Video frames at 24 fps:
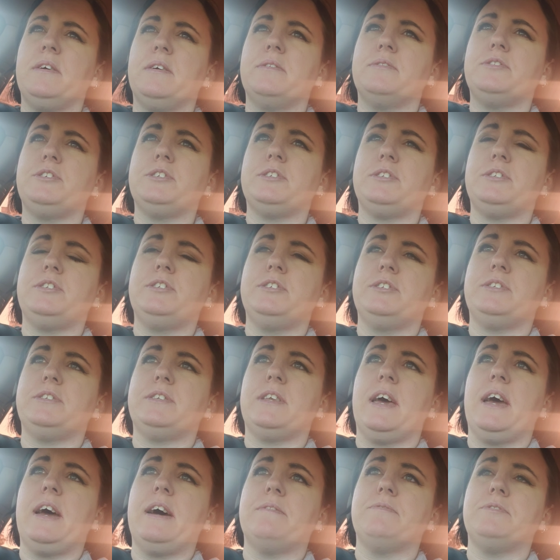just
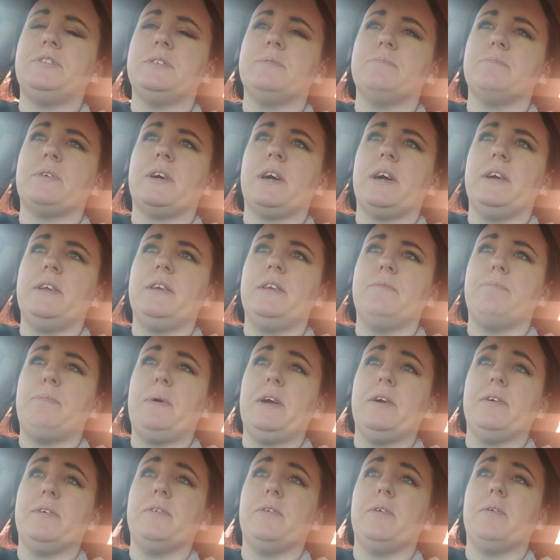have some kind of
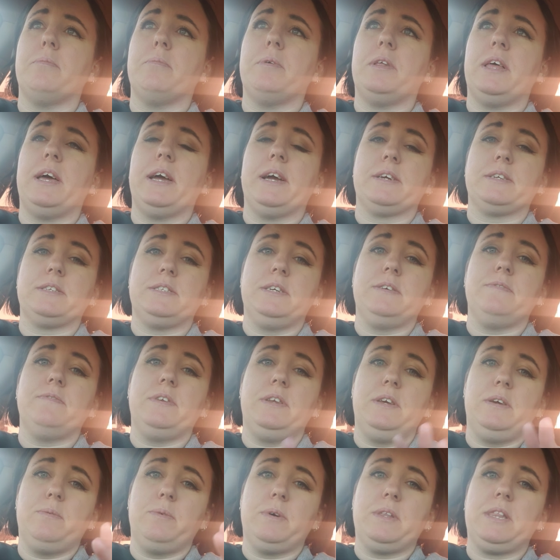paranormal
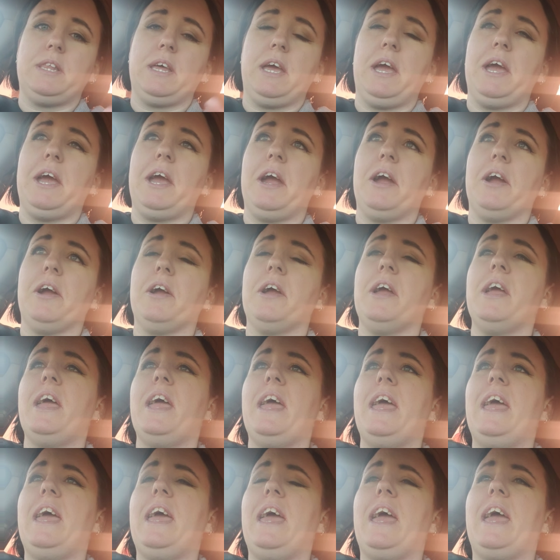activity with the hair,
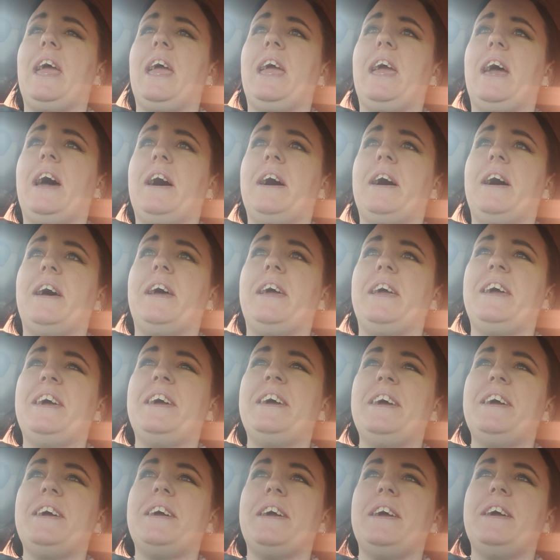
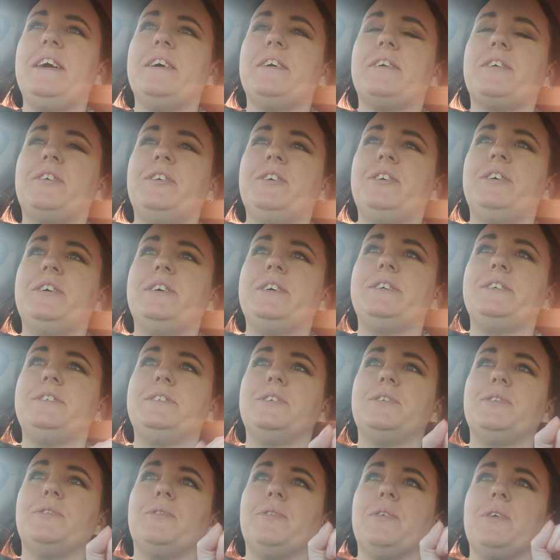it
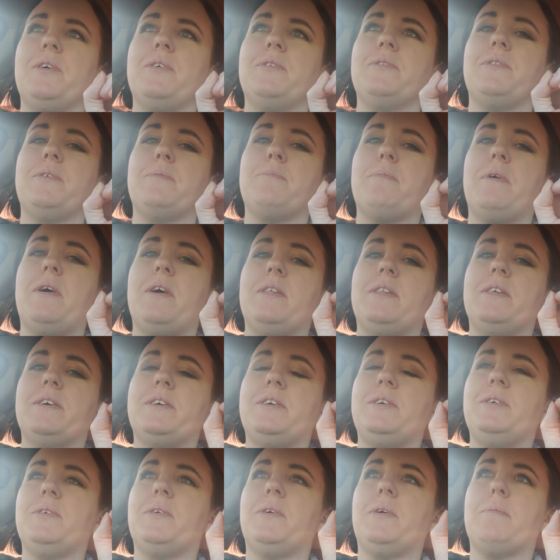could grow the
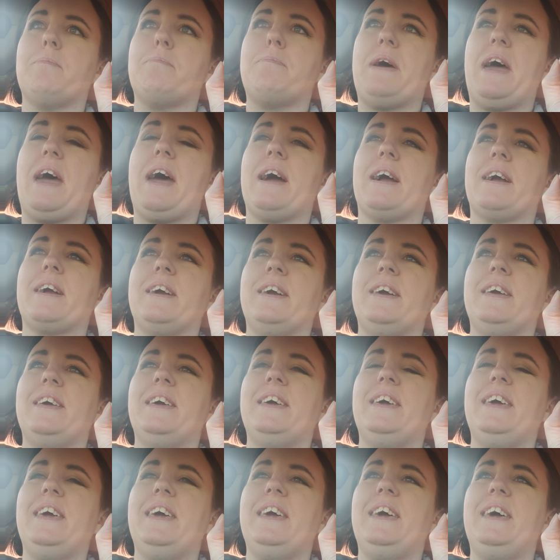molecule back
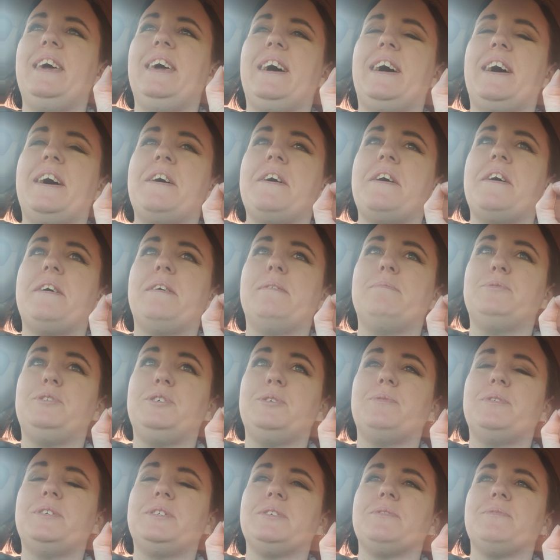
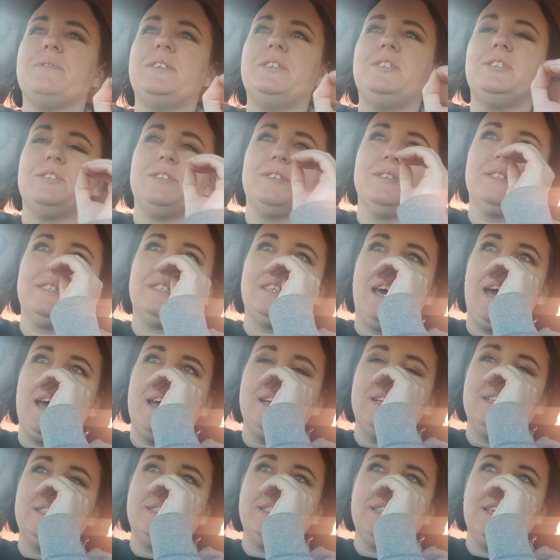to its original
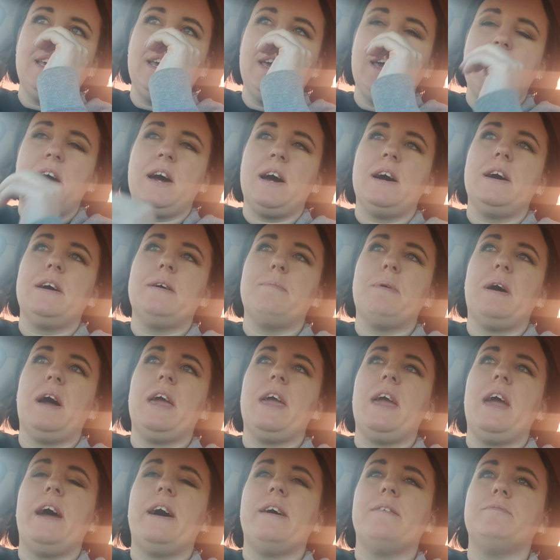size. I
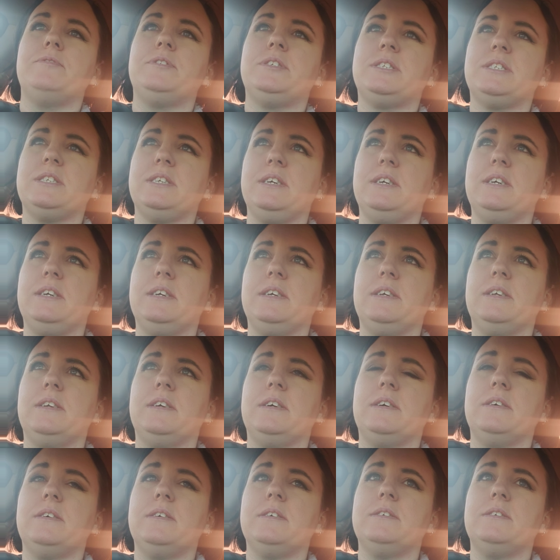have
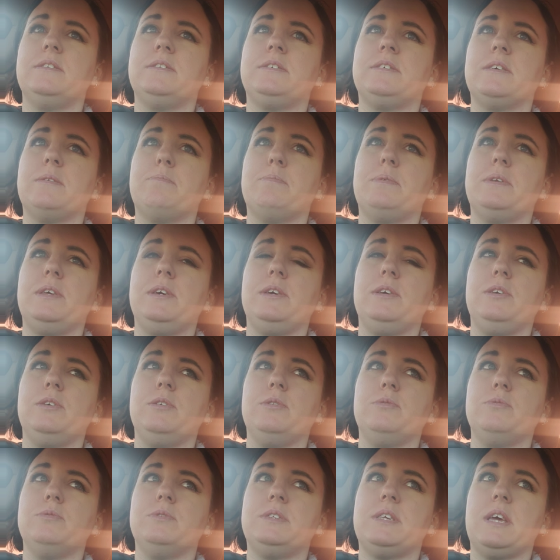seen somebody
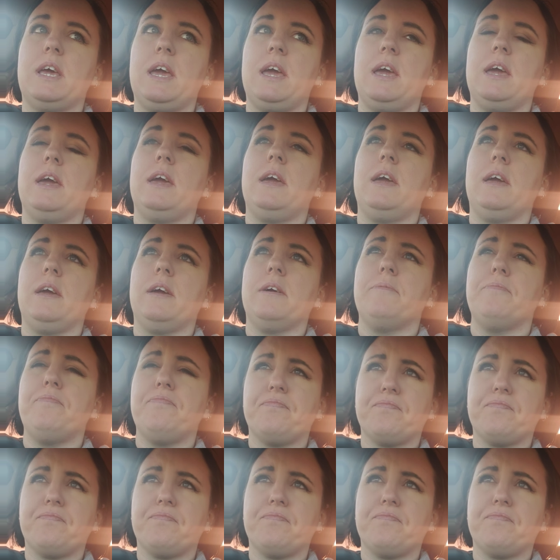use a